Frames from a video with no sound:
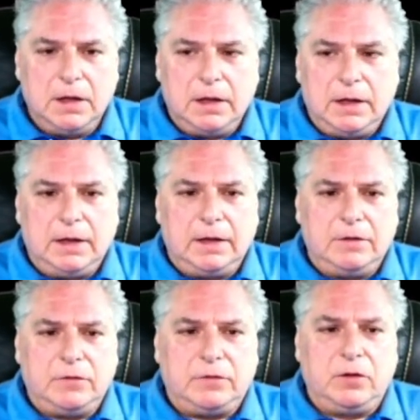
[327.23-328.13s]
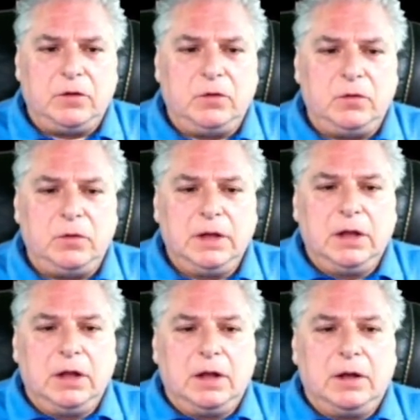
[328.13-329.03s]
And so
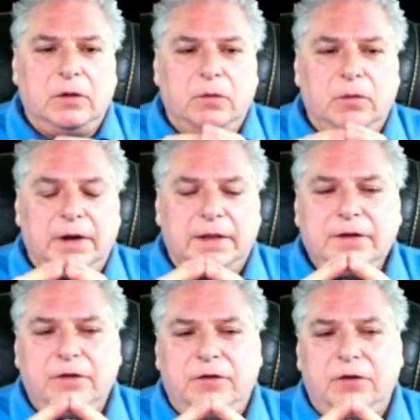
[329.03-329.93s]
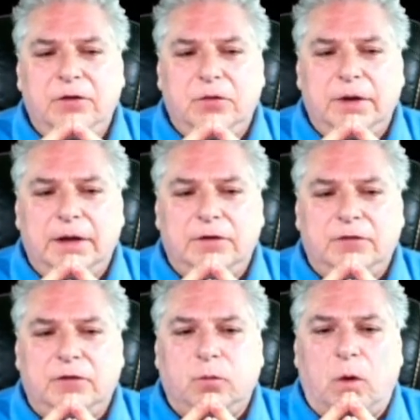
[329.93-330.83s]
what I'd like to do is
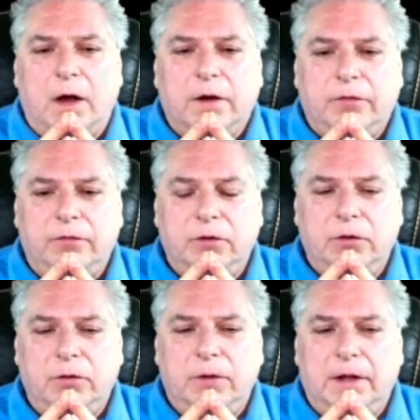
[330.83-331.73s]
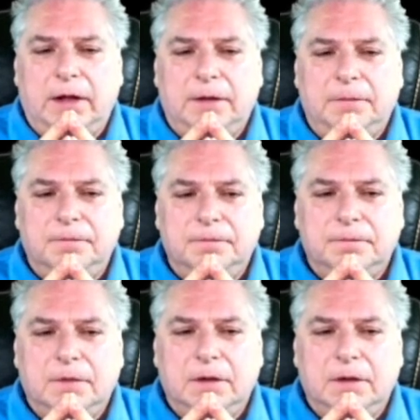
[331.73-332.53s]
just walk through a